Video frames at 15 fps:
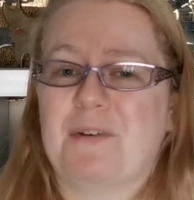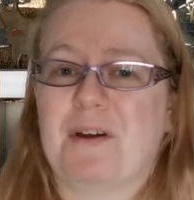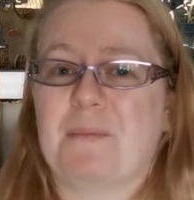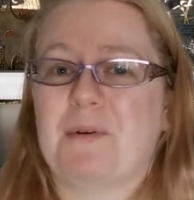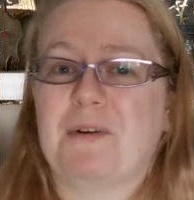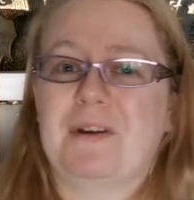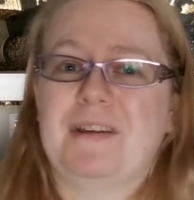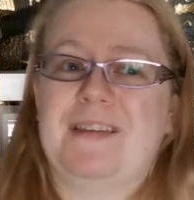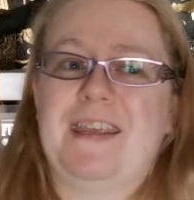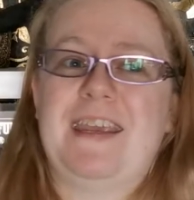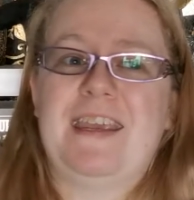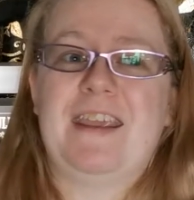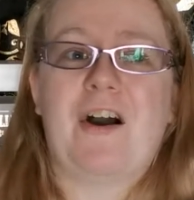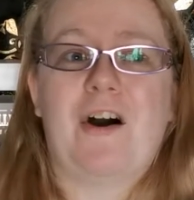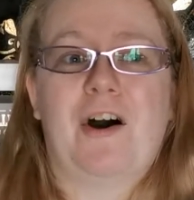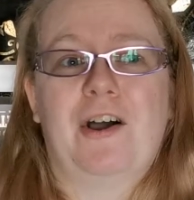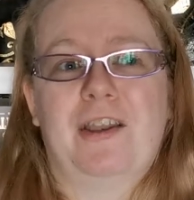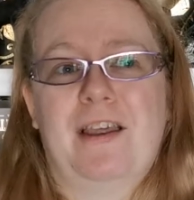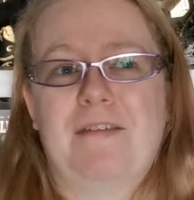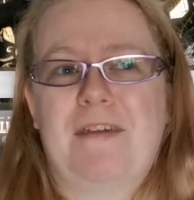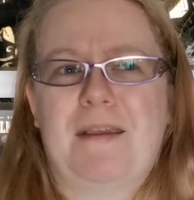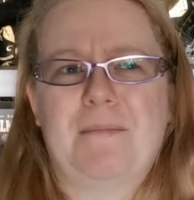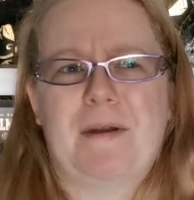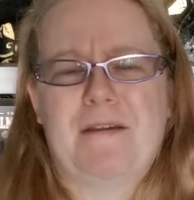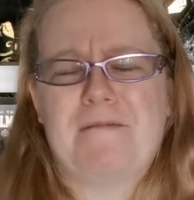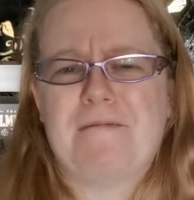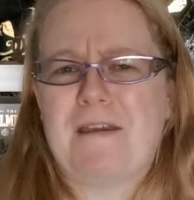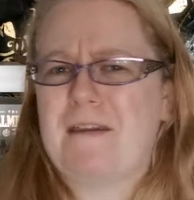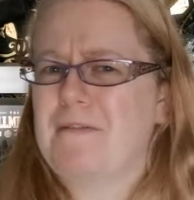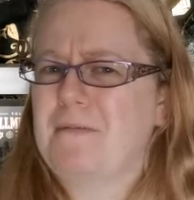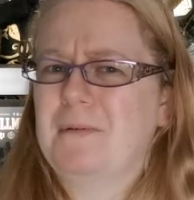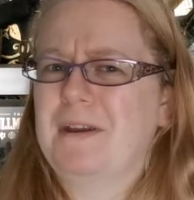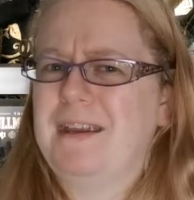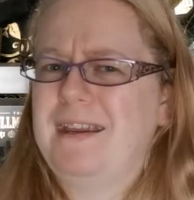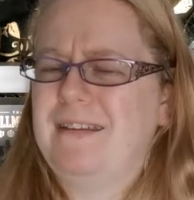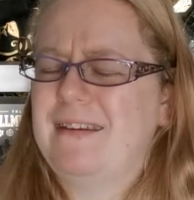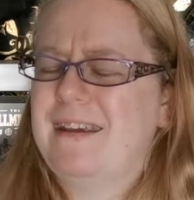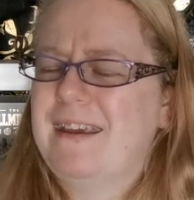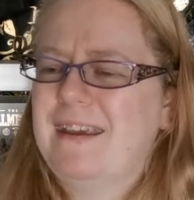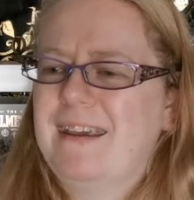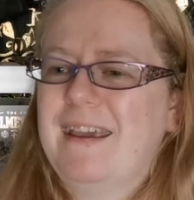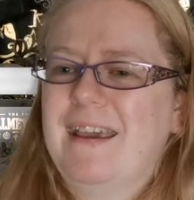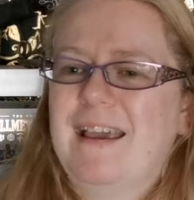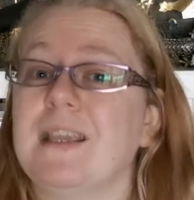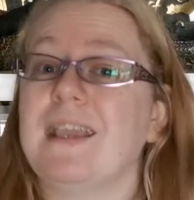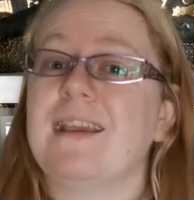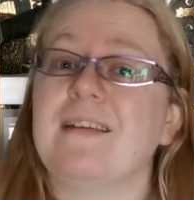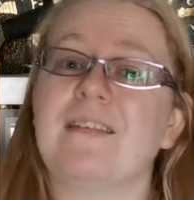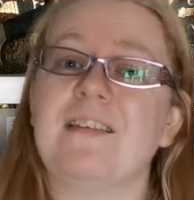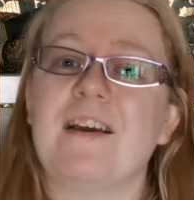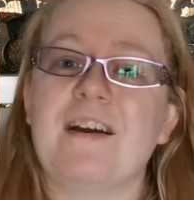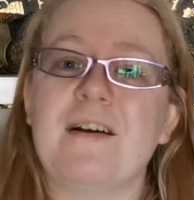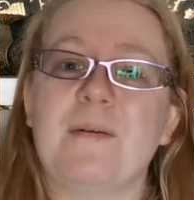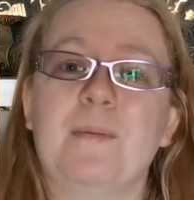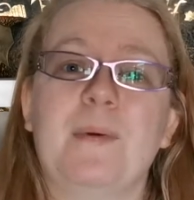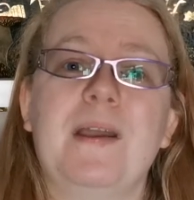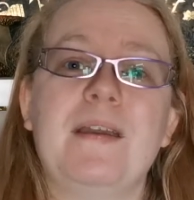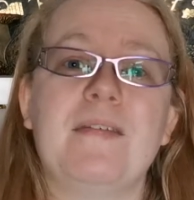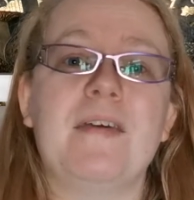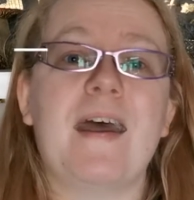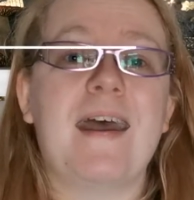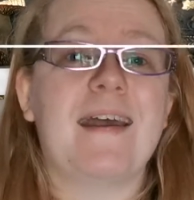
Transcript: I'm already on, I think, my 5th read. I'm going to kickstart with